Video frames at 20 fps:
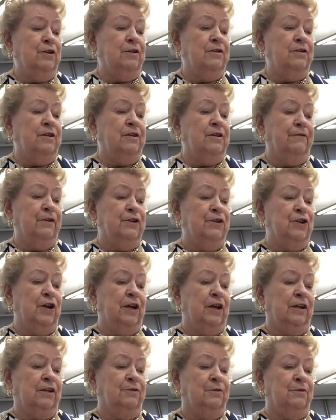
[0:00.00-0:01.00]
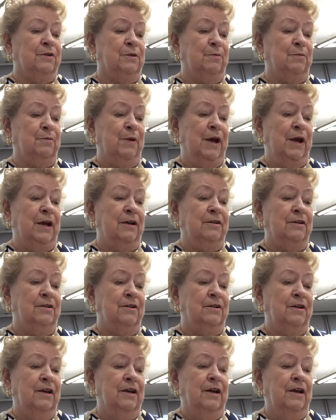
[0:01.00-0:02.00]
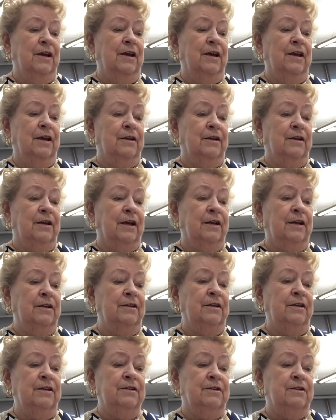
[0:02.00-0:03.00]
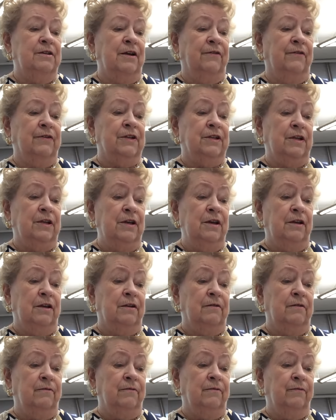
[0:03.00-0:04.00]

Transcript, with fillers: suffrage act was passed in 1917